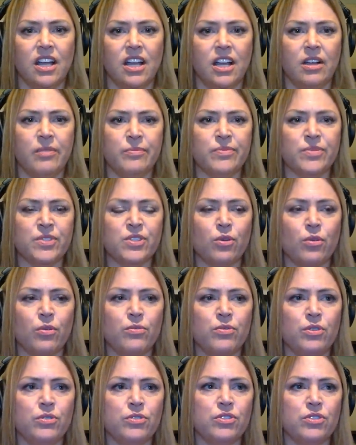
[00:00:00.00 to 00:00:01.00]
Um, so
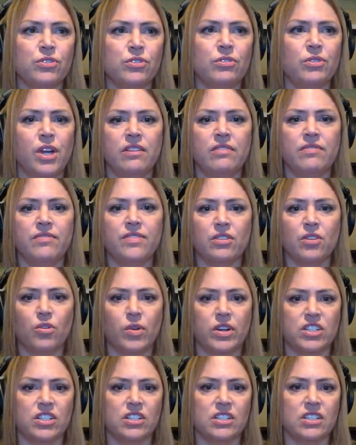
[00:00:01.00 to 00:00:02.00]
those are a lot of the
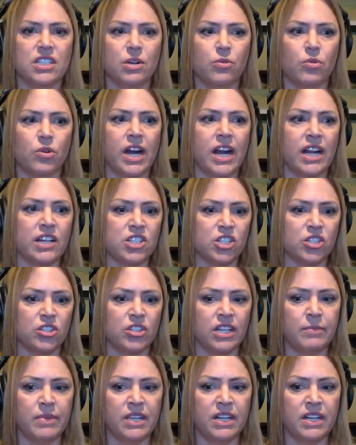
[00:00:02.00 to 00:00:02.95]
questions that we're answering.